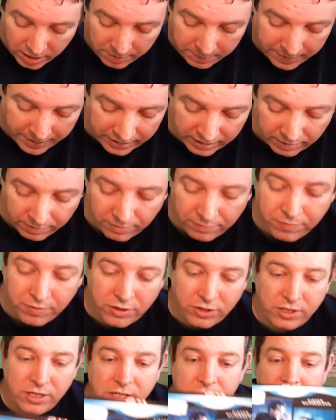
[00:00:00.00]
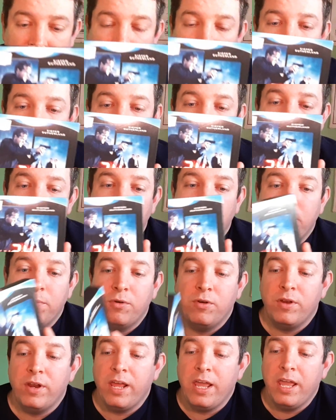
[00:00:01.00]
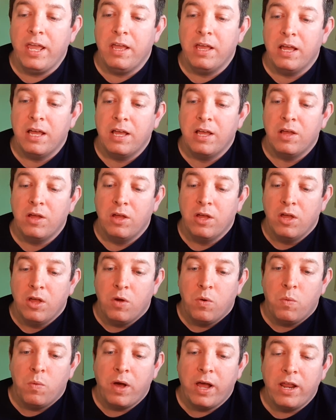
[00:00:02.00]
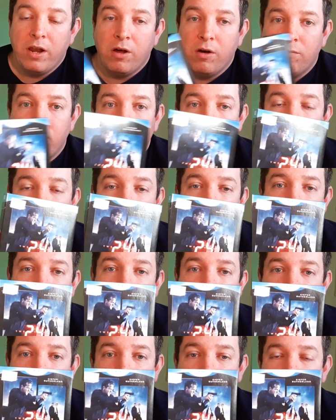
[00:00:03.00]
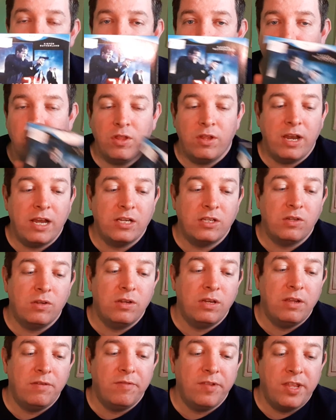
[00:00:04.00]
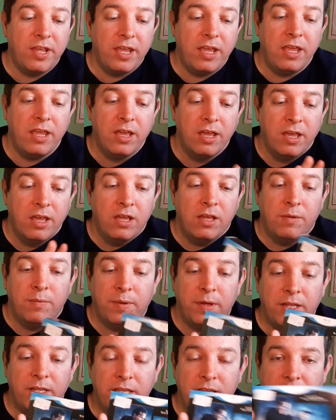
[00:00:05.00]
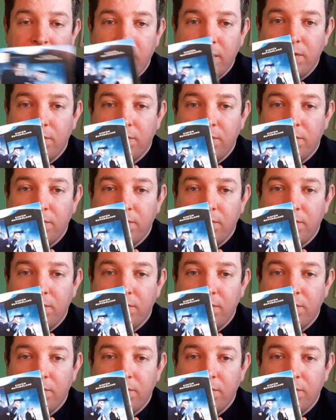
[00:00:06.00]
Picked up the first season of 24 on Blu-ray. Why not for $1.99? I've got the rest on DVD, but the